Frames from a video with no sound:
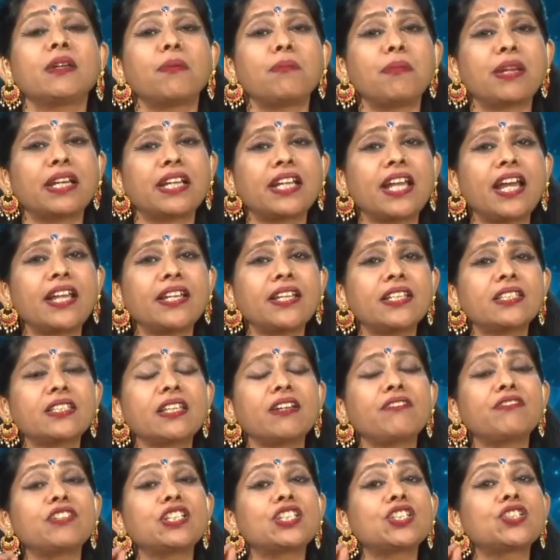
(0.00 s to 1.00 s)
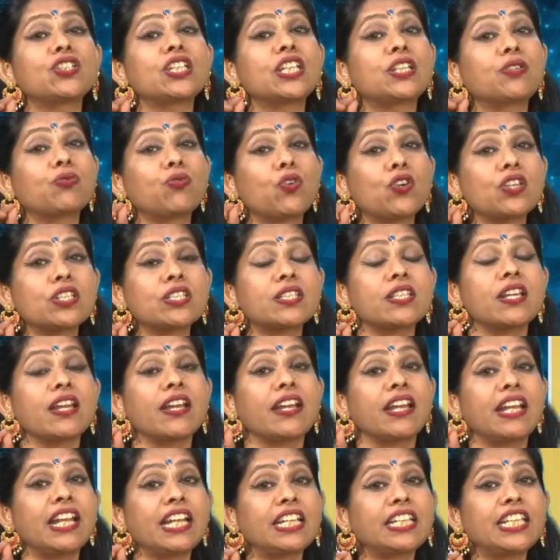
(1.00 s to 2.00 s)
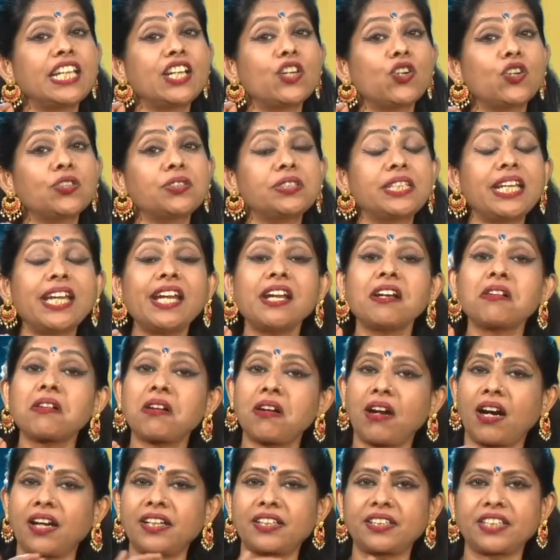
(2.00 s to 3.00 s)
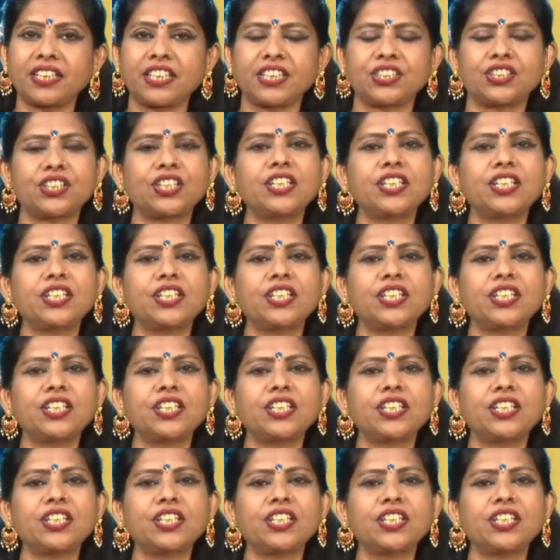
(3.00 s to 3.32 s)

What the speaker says: mechanism which it was hitting on the cartridge.